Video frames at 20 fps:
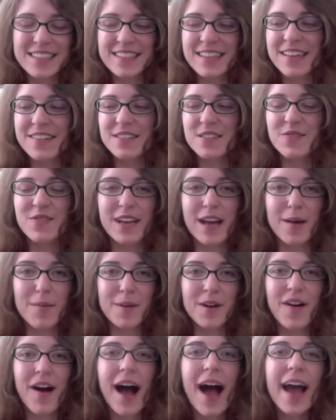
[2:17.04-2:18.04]
It was
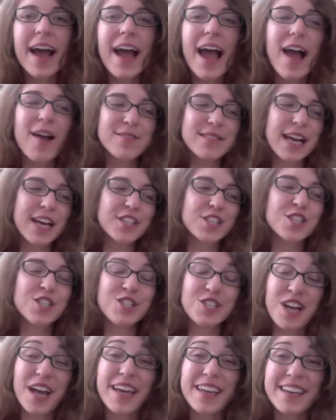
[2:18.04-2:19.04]
phenomenal. I was actually
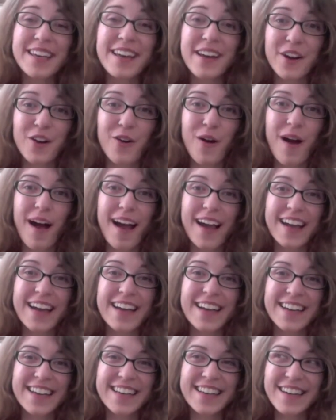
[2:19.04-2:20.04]
shaking and
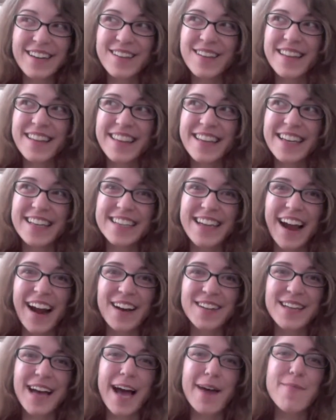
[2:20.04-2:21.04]
crying nearly the
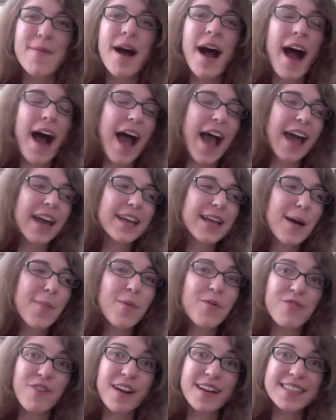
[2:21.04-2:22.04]
entire time. I had a
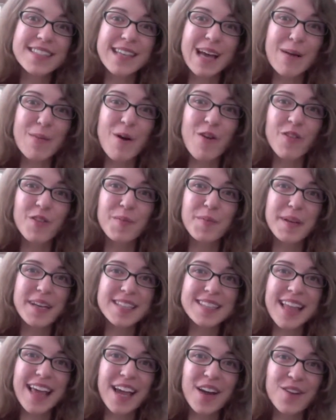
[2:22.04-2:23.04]
couple friends come over
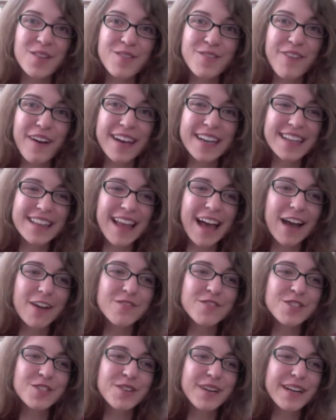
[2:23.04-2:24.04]
because they couldn't find a
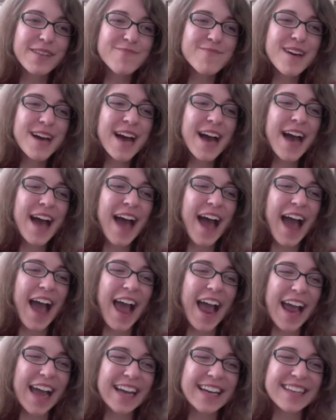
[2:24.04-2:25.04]
live stream,
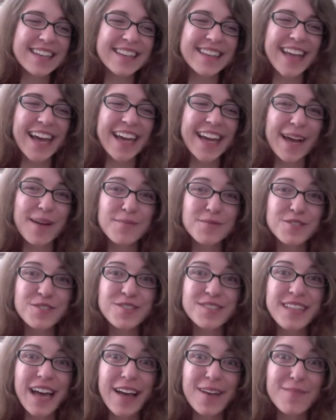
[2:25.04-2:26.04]
and they
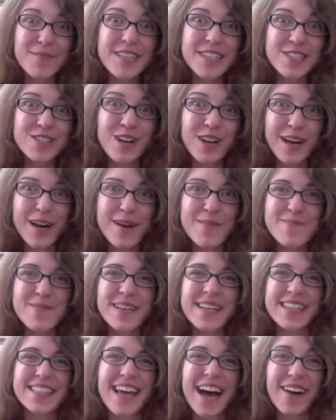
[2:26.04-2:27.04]
kept telling me to shut up
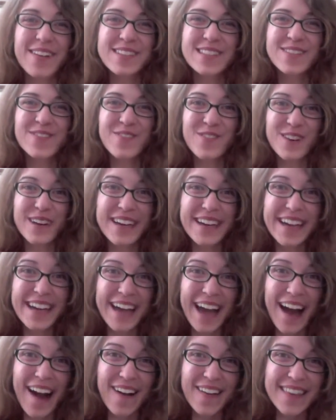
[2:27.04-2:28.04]
because I was
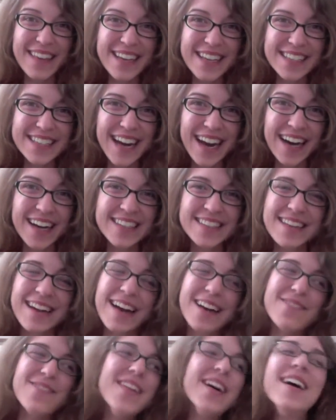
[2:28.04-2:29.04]
freaking out the entire
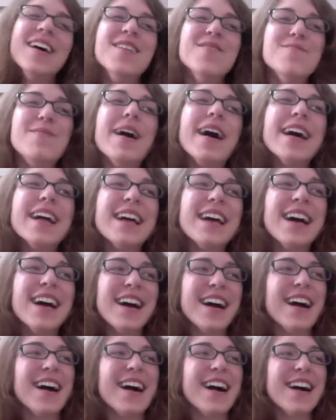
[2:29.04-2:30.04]
time. But
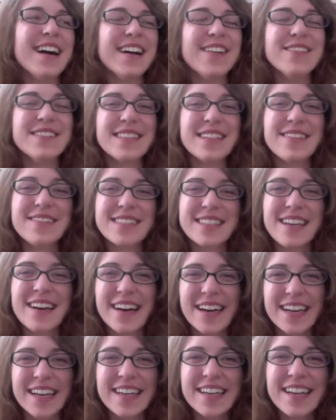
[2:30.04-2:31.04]
it was
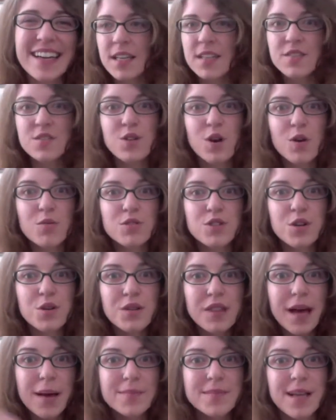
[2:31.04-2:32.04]
good. So
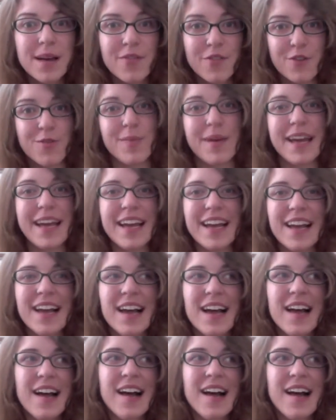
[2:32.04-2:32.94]
two thumbs up for me.